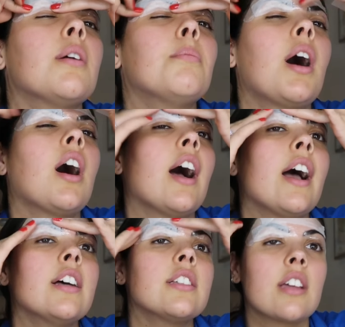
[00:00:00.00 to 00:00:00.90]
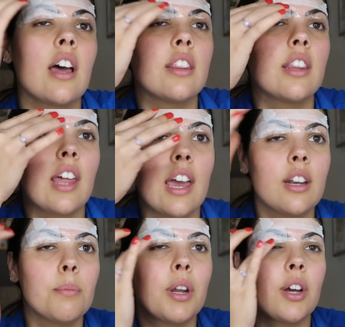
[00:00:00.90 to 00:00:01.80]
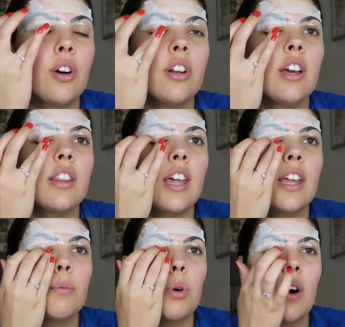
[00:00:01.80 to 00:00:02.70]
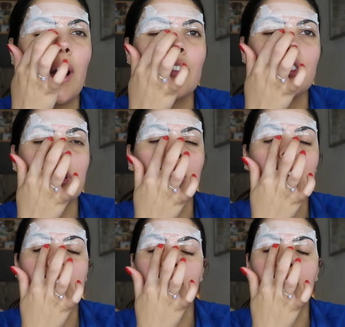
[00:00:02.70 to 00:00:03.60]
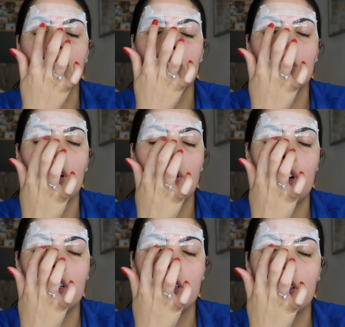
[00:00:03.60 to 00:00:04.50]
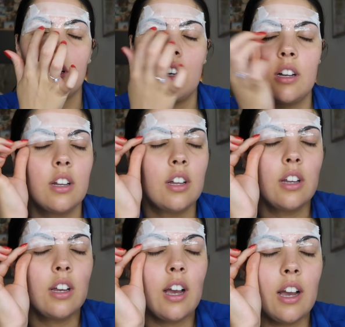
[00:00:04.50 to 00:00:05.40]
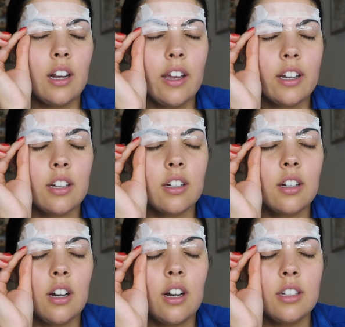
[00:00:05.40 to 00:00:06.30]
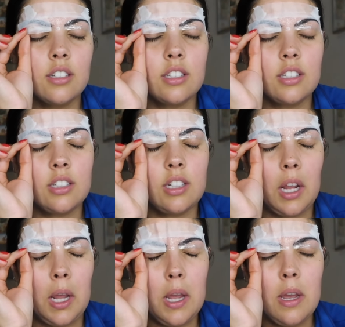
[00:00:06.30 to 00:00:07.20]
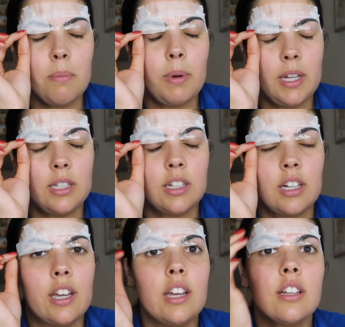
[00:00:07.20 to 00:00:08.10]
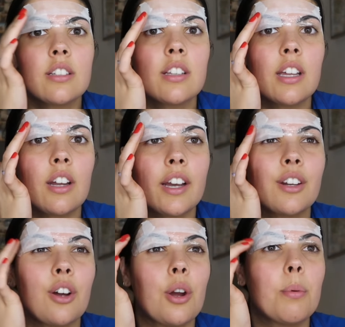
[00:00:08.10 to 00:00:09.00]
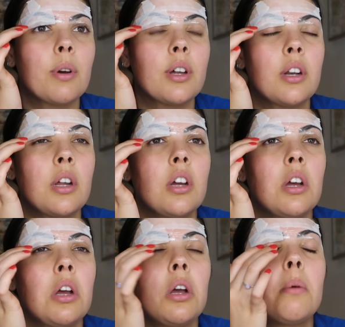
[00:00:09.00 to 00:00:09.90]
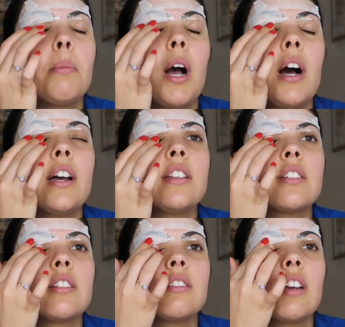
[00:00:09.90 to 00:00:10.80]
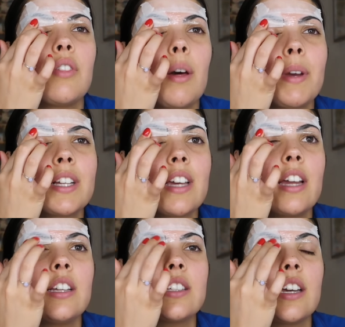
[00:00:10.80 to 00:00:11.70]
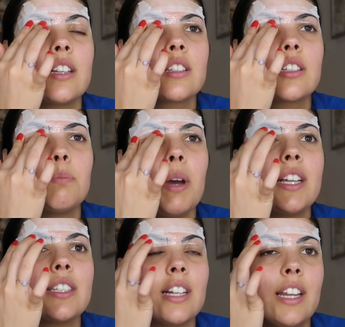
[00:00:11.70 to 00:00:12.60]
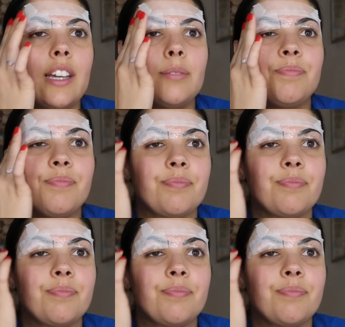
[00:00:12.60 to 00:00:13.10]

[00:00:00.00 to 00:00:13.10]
my eyes and then put it on. And then what I'll have to do is I'll have to go under and like unstick it basically. So then I can open my eyes, if that makes any sense. Because basically,